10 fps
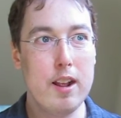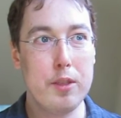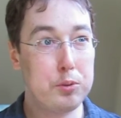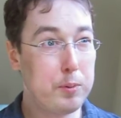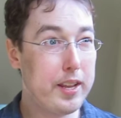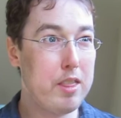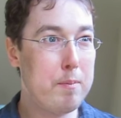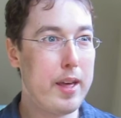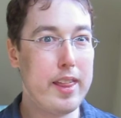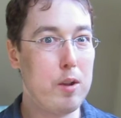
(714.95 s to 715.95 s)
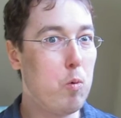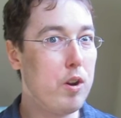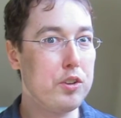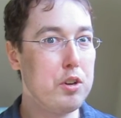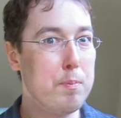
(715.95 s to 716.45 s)
They're swinging them by like
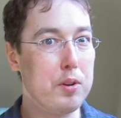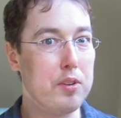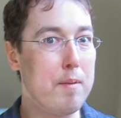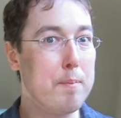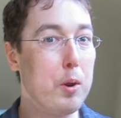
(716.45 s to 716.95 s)
1% or 2%,